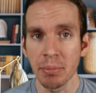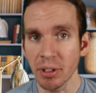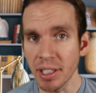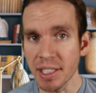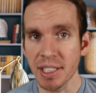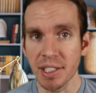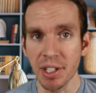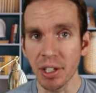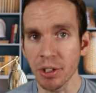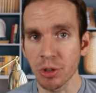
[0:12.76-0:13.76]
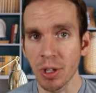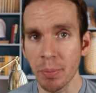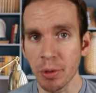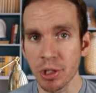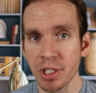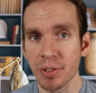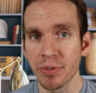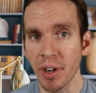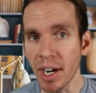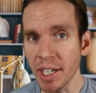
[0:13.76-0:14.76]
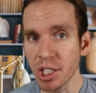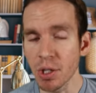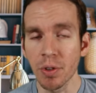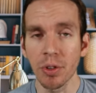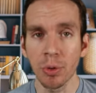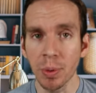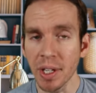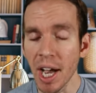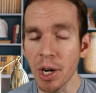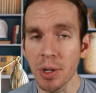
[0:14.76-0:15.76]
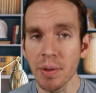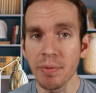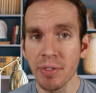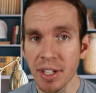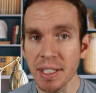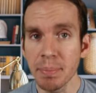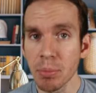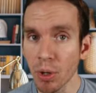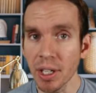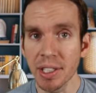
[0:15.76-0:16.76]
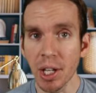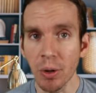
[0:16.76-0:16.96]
Plus, Donald Trump was just fined over $350 million